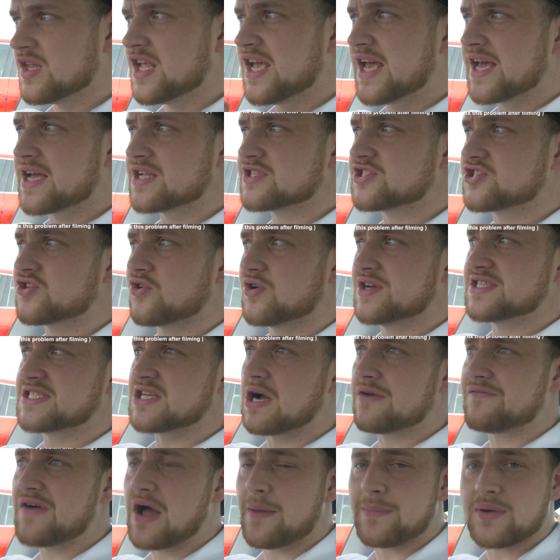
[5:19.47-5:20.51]
it can sort
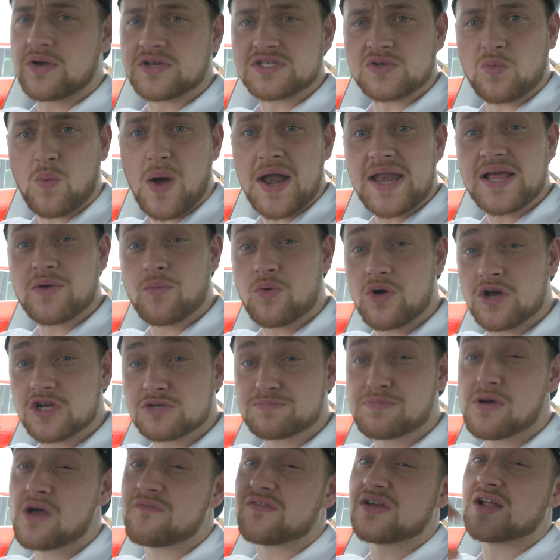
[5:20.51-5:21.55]
itself out, because when it works
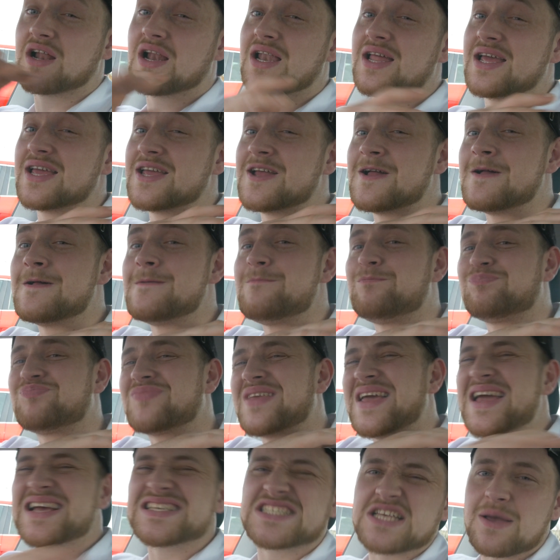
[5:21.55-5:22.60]
perfectly,
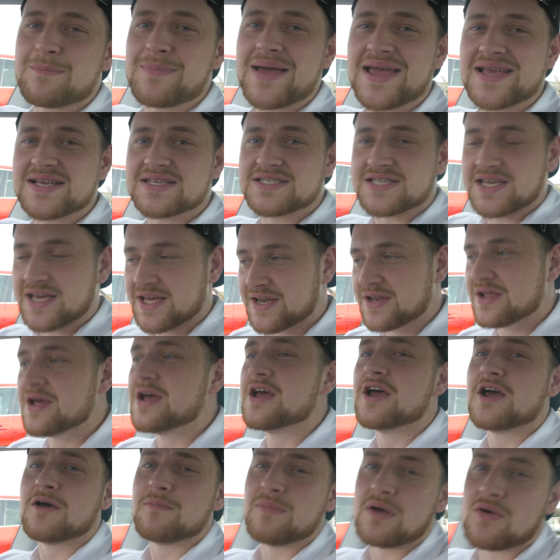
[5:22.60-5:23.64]
it's amazing.
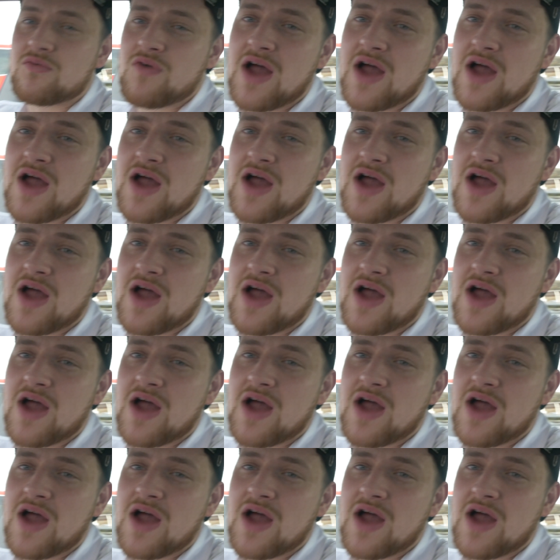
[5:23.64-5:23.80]
But